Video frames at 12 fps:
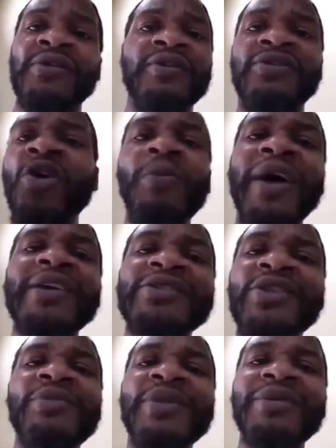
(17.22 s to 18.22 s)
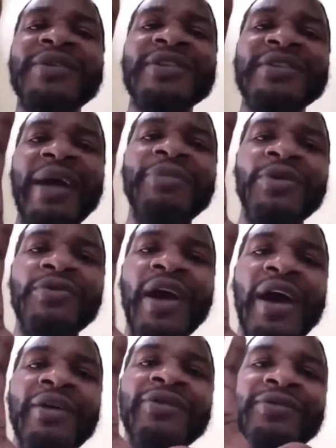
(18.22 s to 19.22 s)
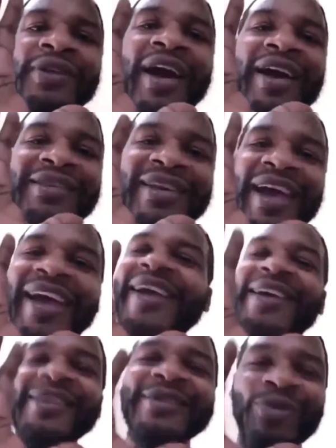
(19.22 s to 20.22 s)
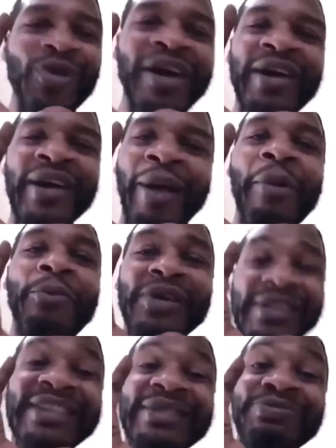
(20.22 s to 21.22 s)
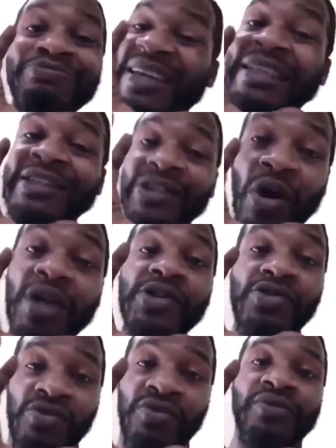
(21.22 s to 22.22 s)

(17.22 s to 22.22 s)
Nobody's gonna be able to stop the wrath of God's hands, boy. I'm gonna put these mittens on you.